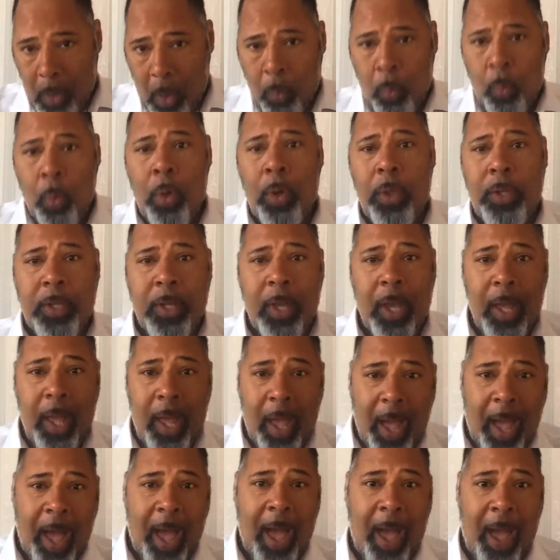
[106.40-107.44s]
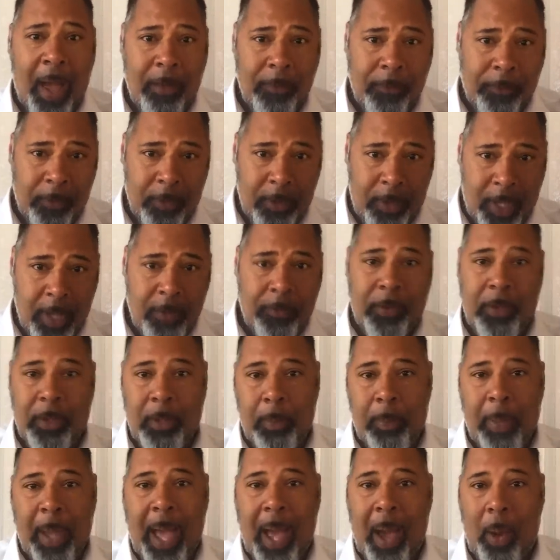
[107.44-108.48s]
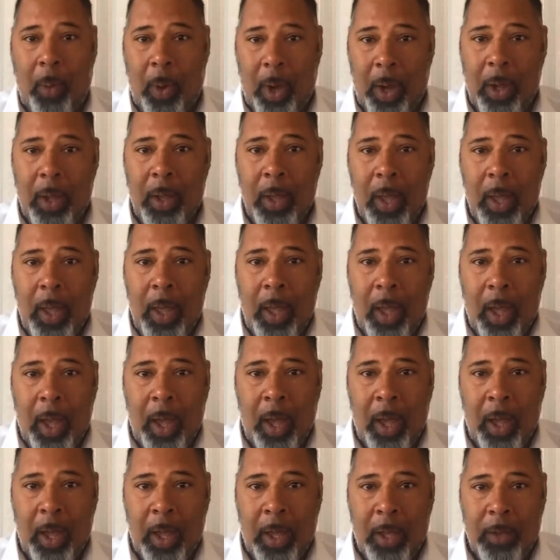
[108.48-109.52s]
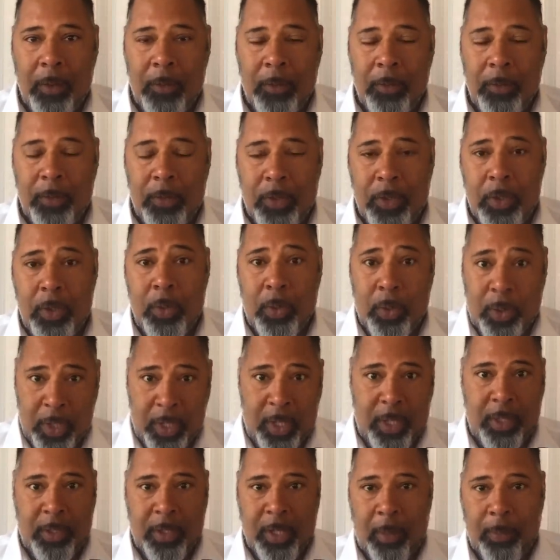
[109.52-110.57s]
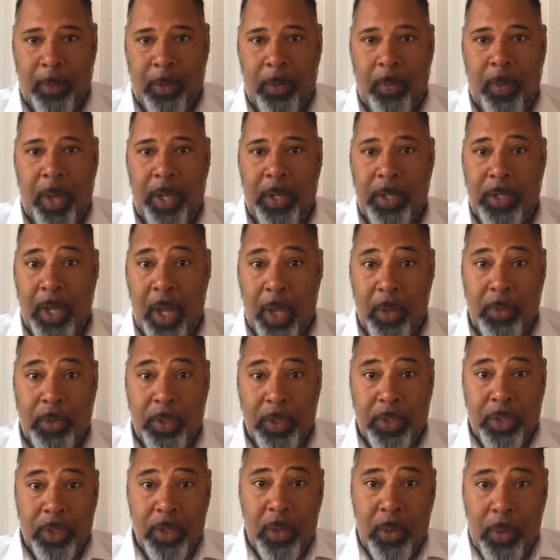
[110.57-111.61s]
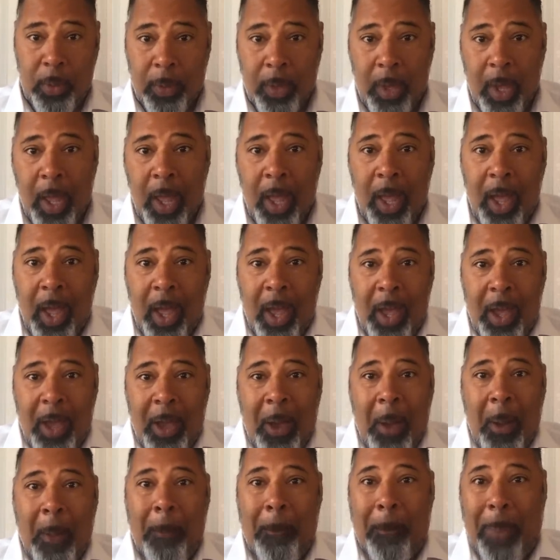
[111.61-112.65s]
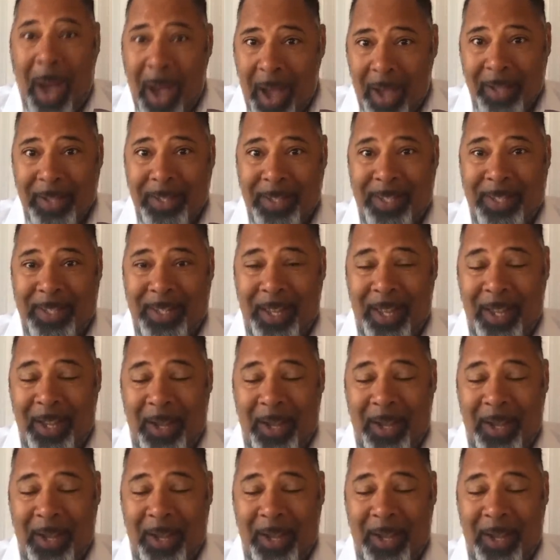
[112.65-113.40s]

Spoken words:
would have given the power to the WHO to do. But